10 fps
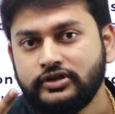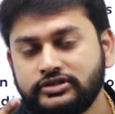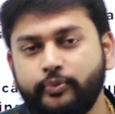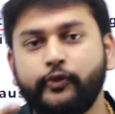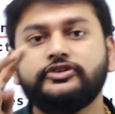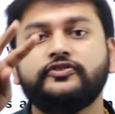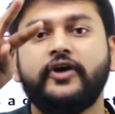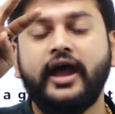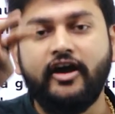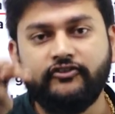Suppose if
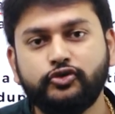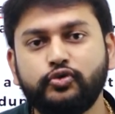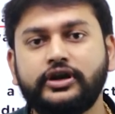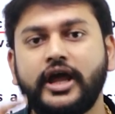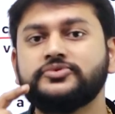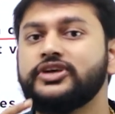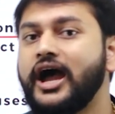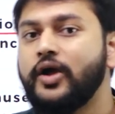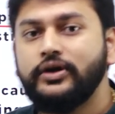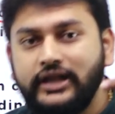I have two times,
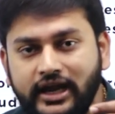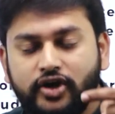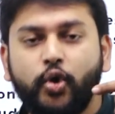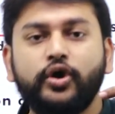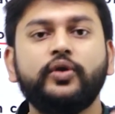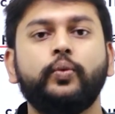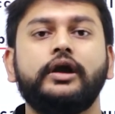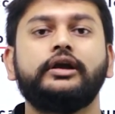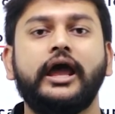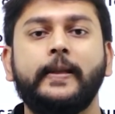I will take it only
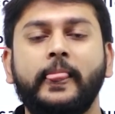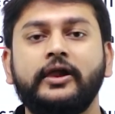one time.